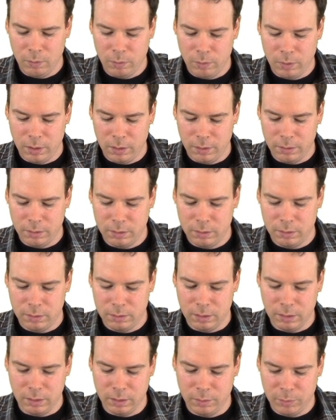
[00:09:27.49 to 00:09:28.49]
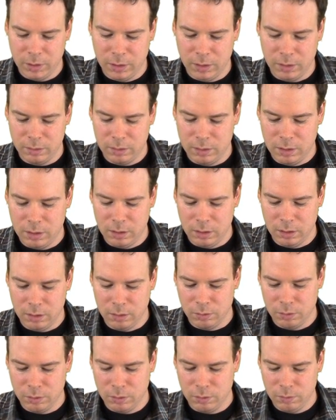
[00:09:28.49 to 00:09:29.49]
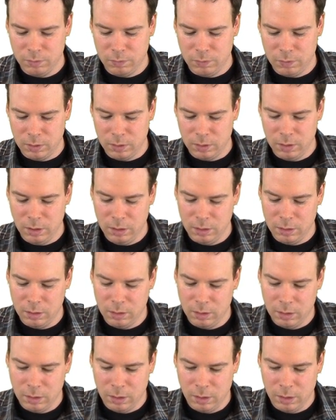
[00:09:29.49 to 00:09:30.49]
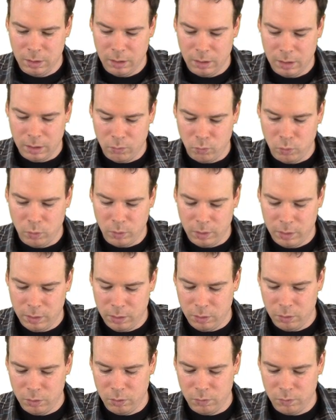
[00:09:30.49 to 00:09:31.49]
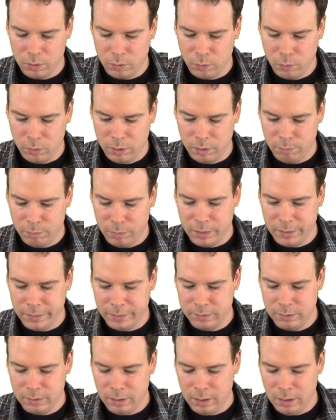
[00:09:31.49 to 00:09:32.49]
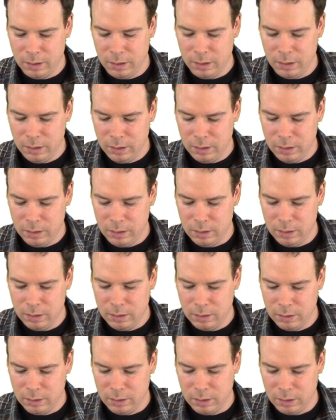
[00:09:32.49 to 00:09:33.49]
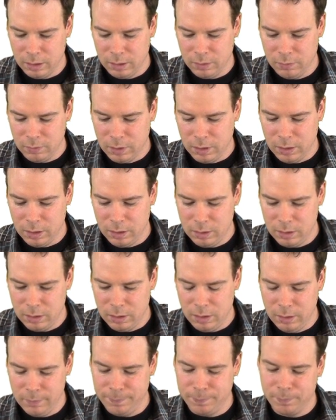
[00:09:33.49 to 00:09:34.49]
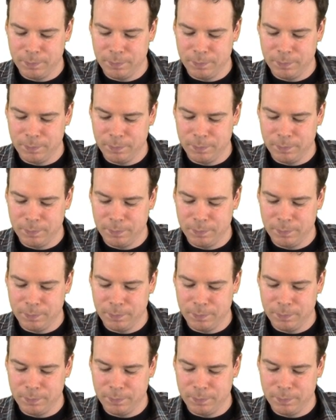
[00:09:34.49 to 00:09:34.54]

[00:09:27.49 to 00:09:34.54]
Well, this is the limit as t goes to infinity of 1 over 1 plus a e to the negative kt.